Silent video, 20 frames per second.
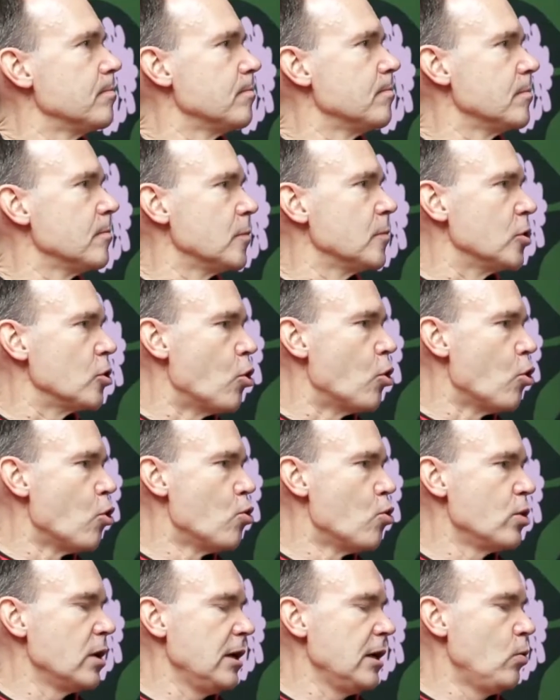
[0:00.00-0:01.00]
the
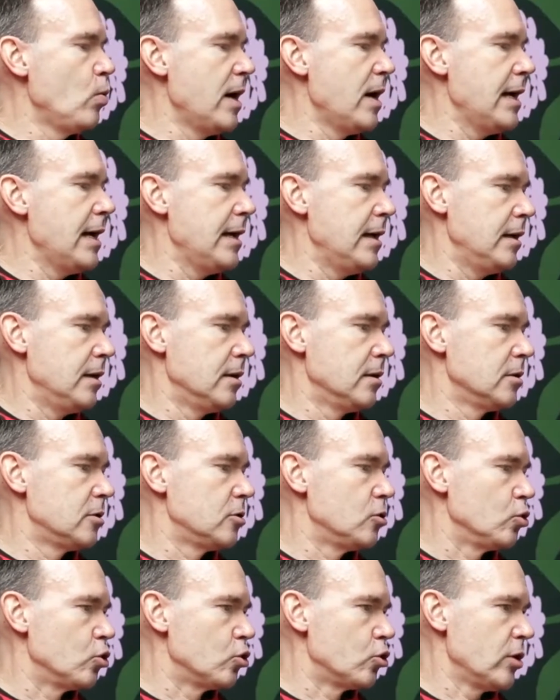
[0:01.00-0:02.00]
only way
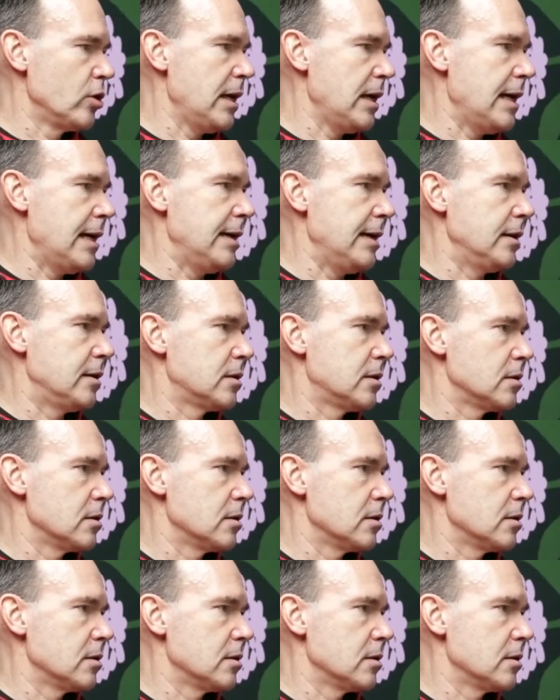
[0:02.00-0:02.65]
to create,